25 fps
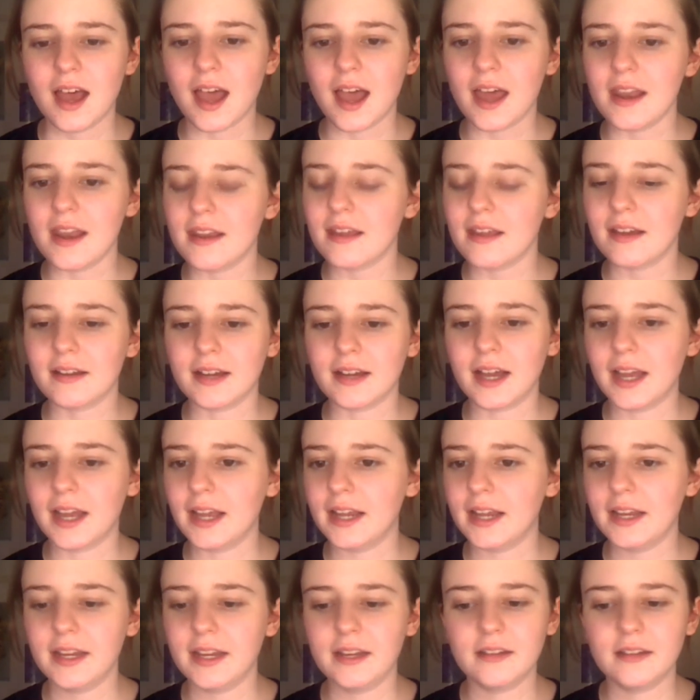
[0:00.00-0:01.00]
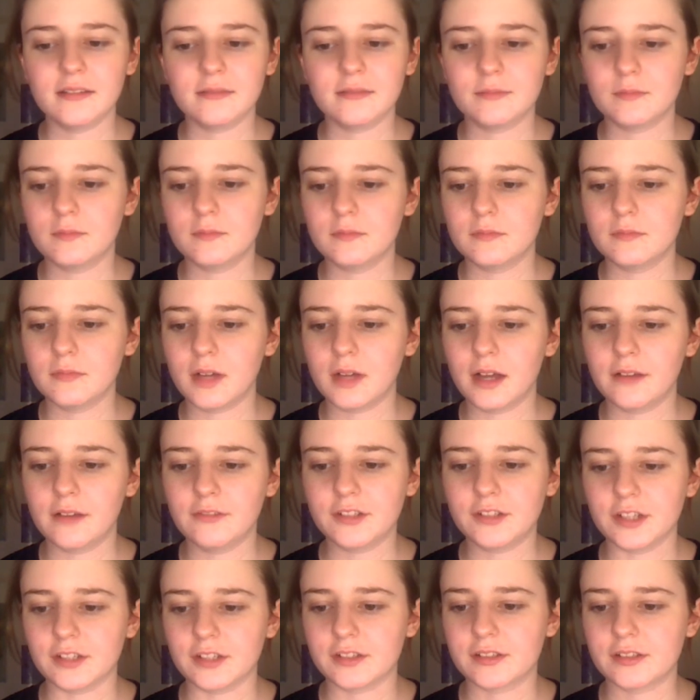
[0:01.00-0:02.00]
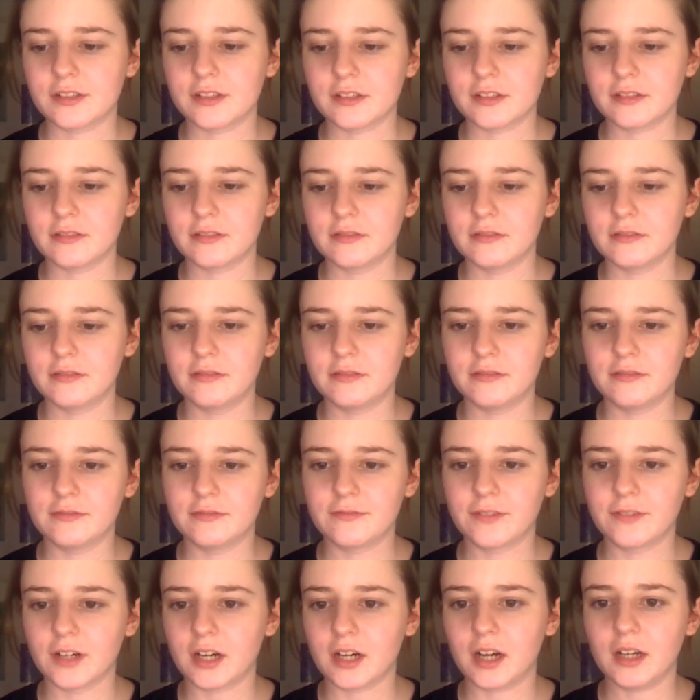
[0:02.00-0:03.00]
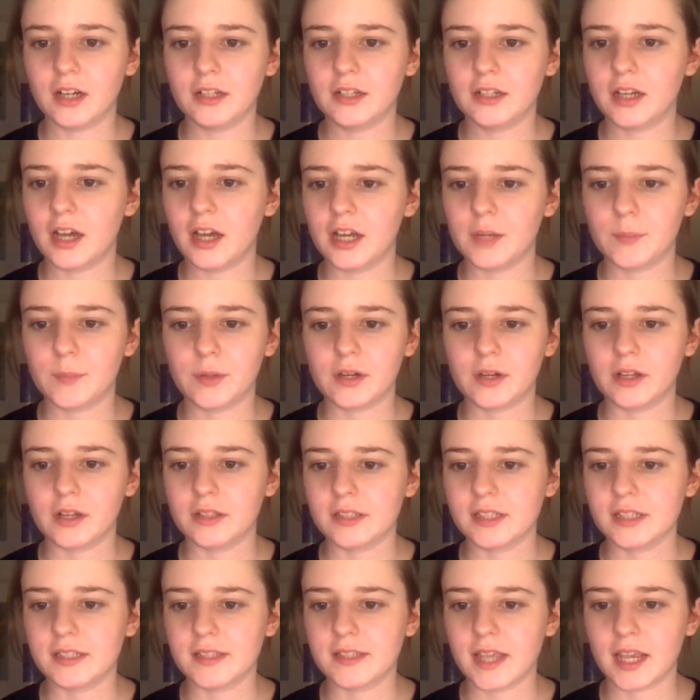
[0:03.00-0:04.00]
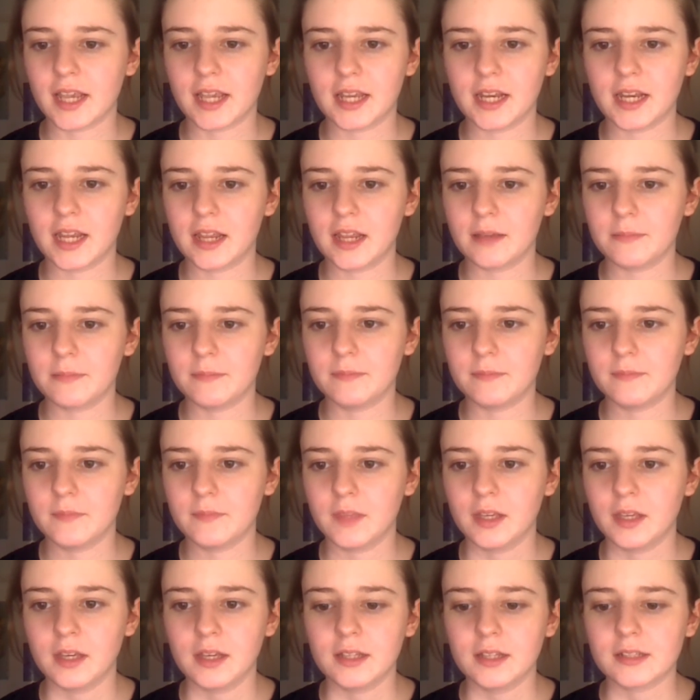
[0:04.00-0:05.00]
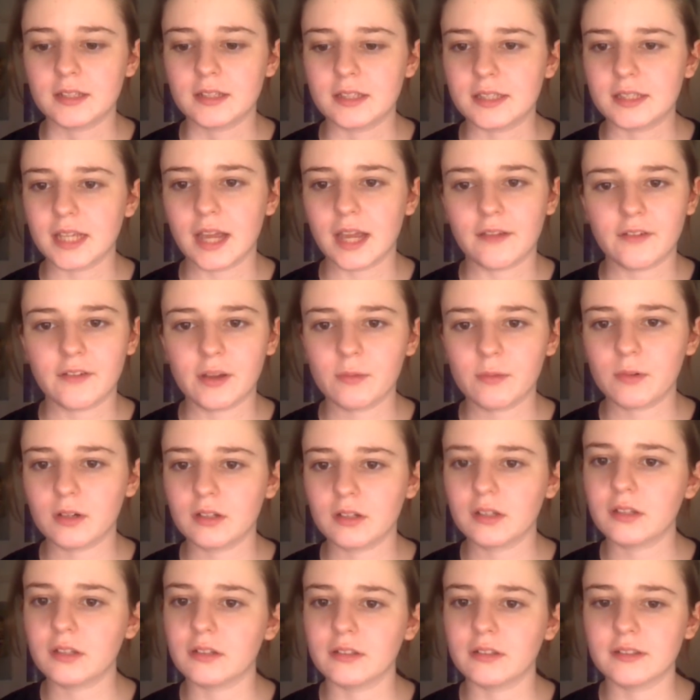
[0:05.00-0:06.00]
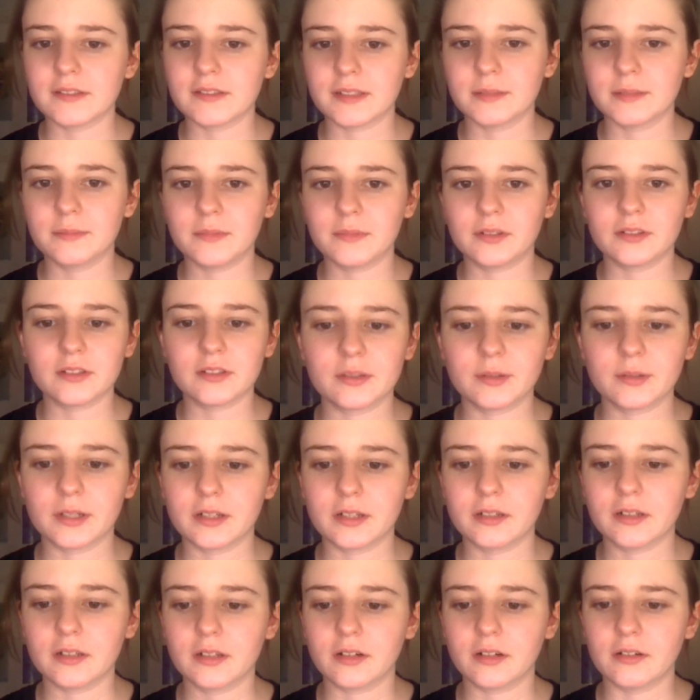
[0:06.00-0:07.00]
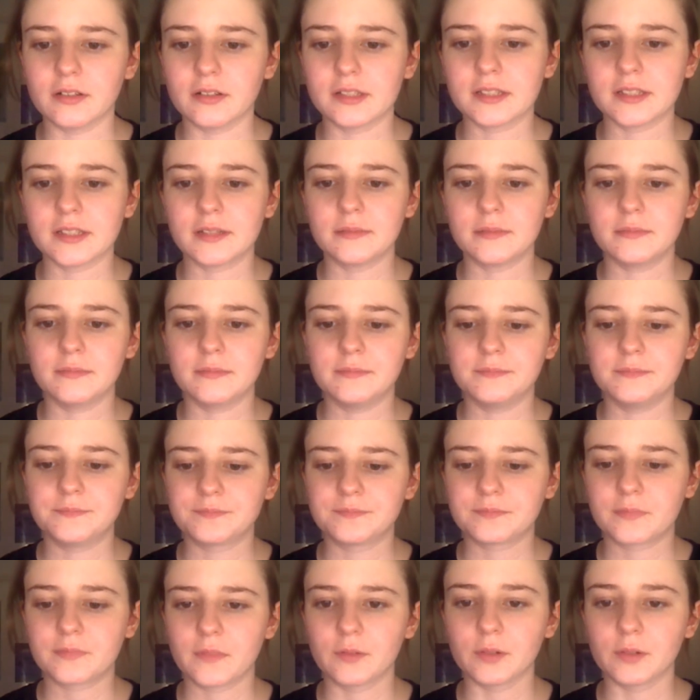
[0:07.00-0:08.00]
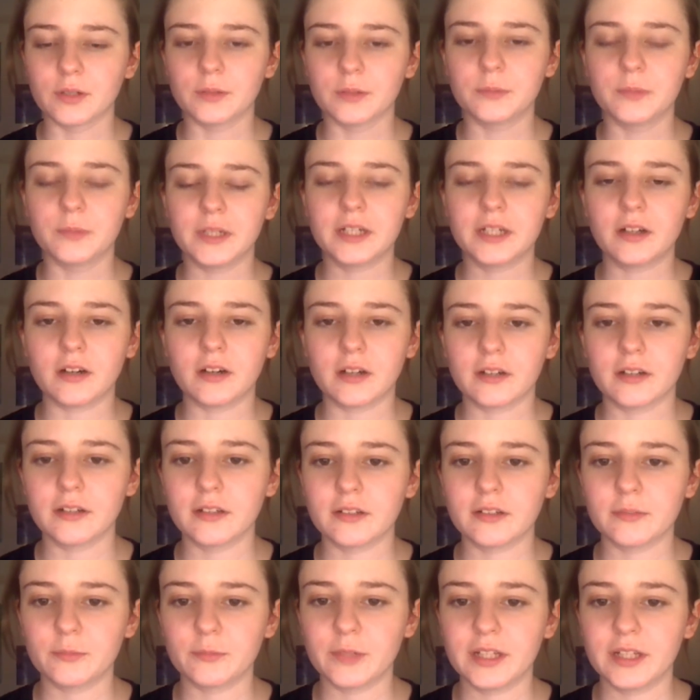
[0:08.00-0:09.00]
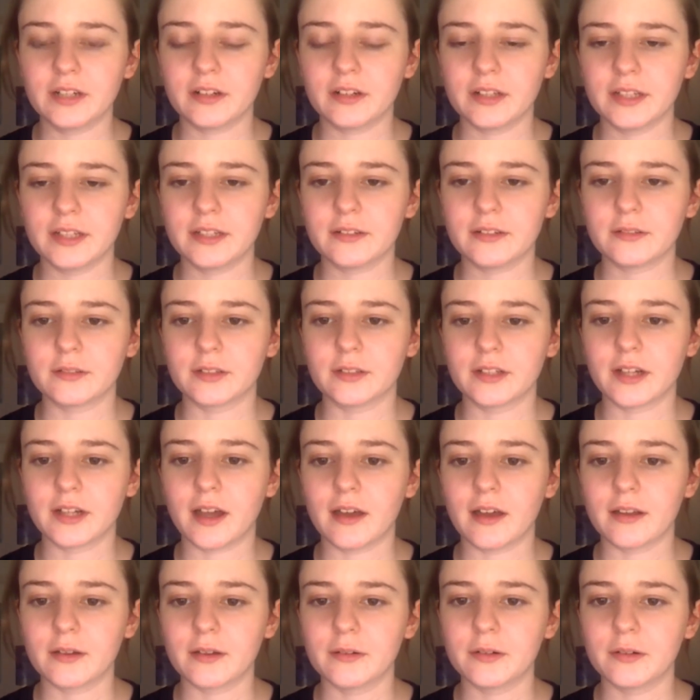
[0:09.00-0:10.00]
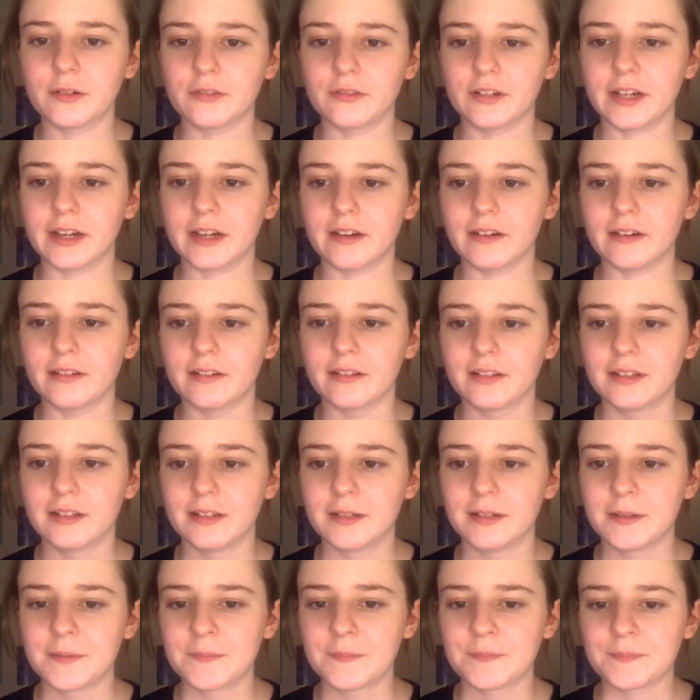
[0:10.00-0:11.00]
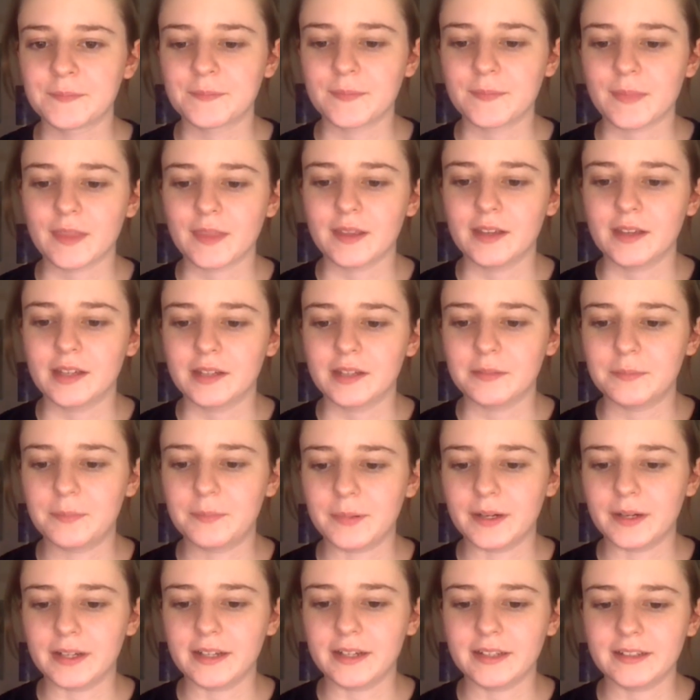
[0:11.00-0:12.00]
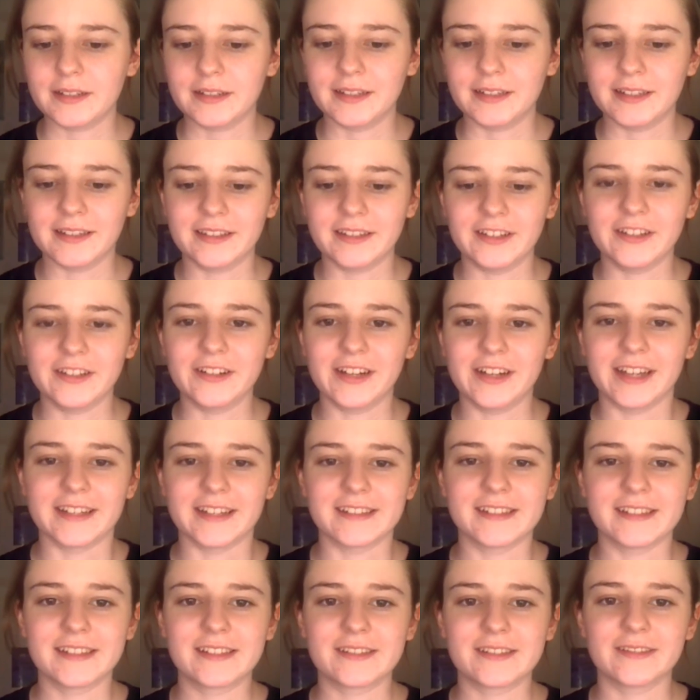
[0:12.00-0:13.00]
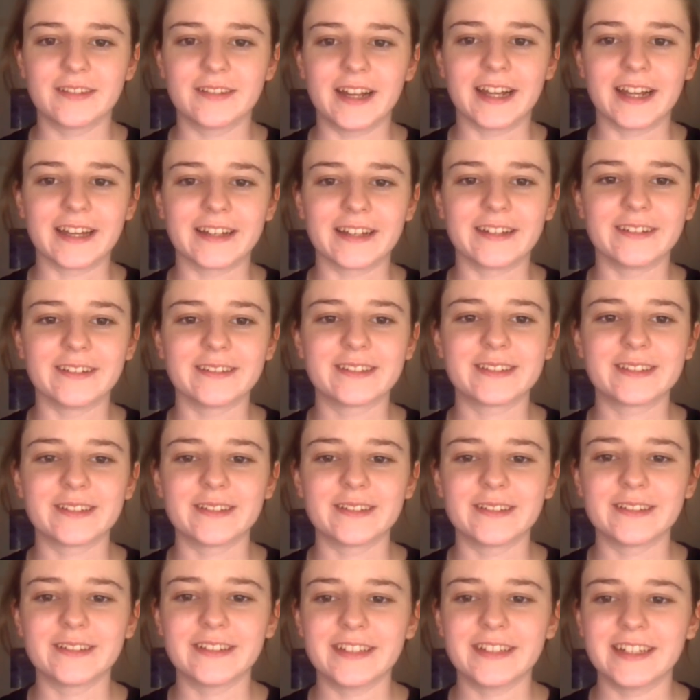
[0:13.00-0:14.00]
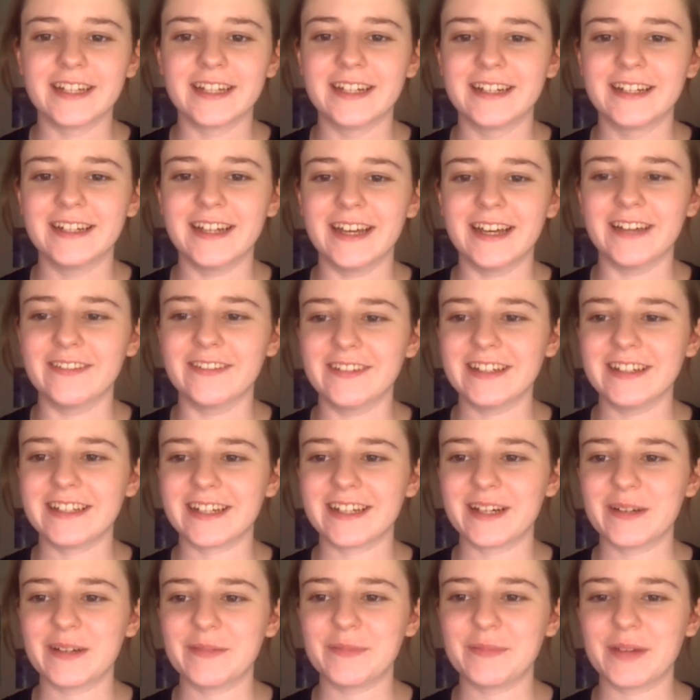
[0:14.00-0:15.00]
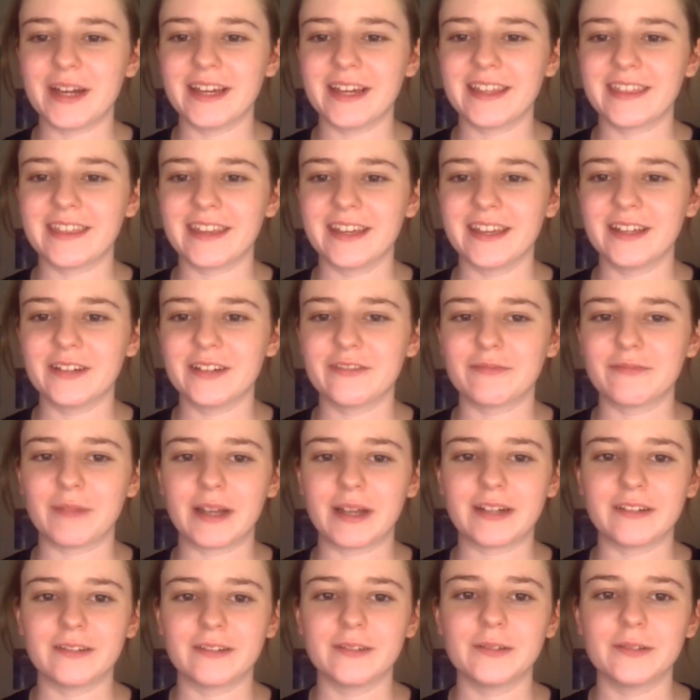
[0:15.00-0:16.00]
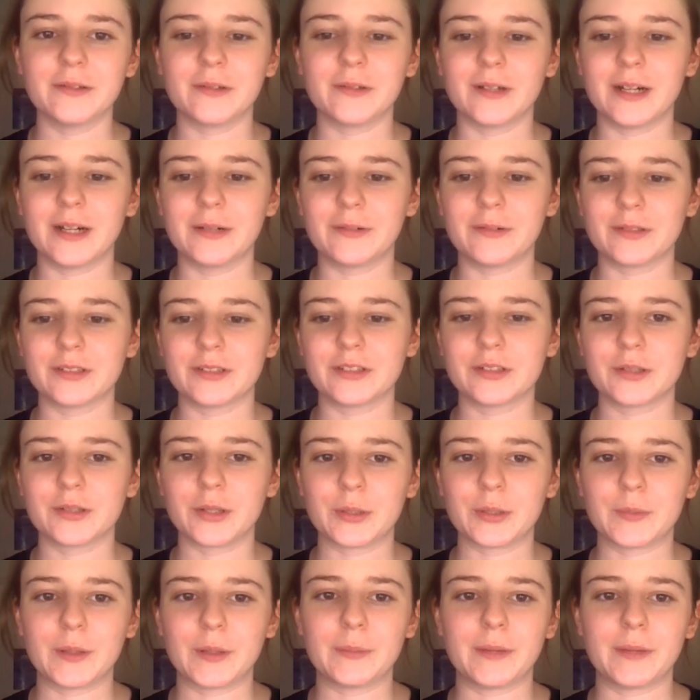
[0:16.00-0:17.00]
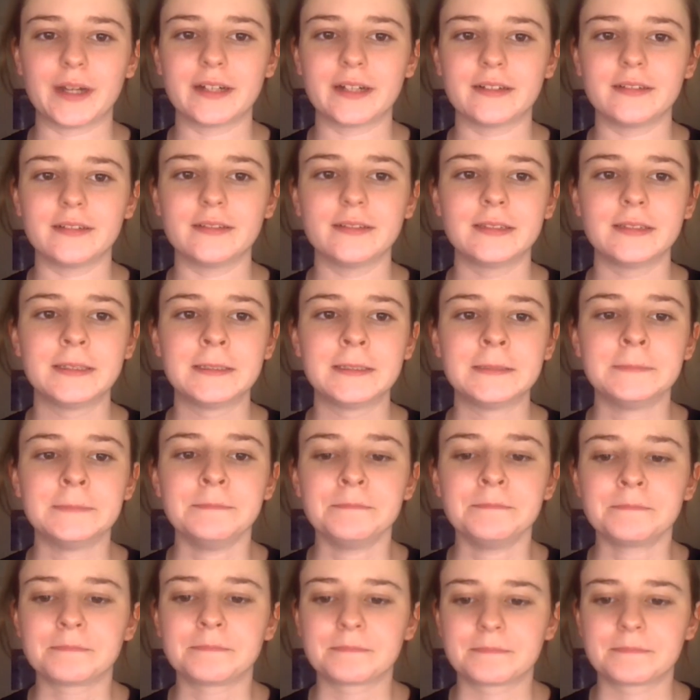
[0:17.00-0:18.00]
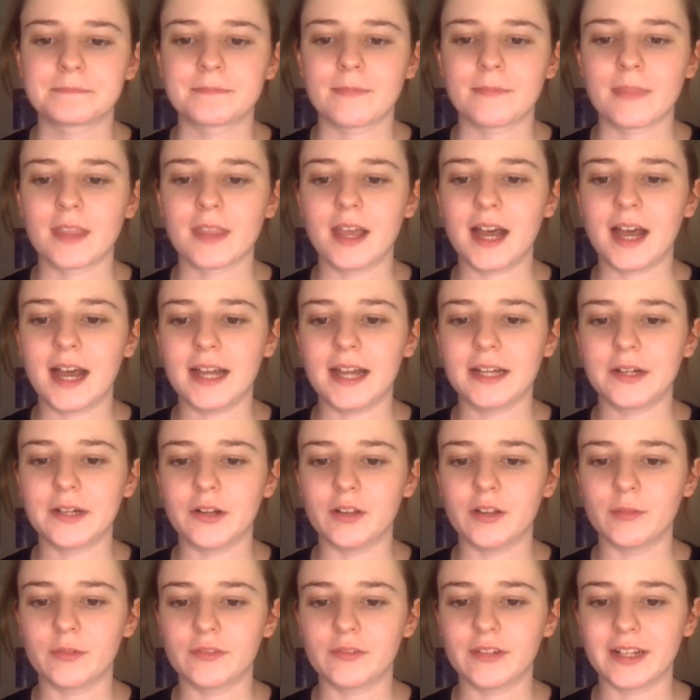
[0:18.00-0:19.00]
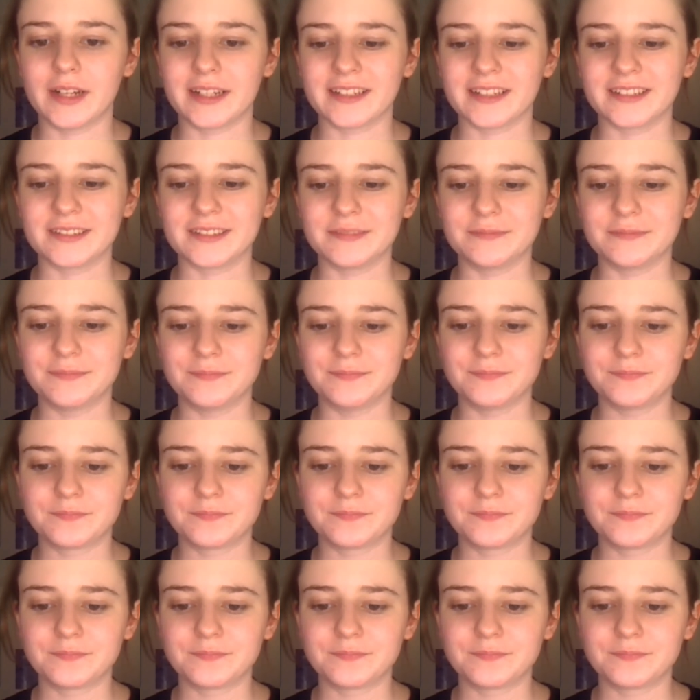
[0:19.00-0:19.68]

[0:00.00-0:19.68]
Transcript: And I have just forgotten how to pronounce his second name, since everyone calls him Twitter, well, we call it oregano over here, but in the US it's oregano. So every time I think of Michael or I want to talk about Michael, I call him oregano.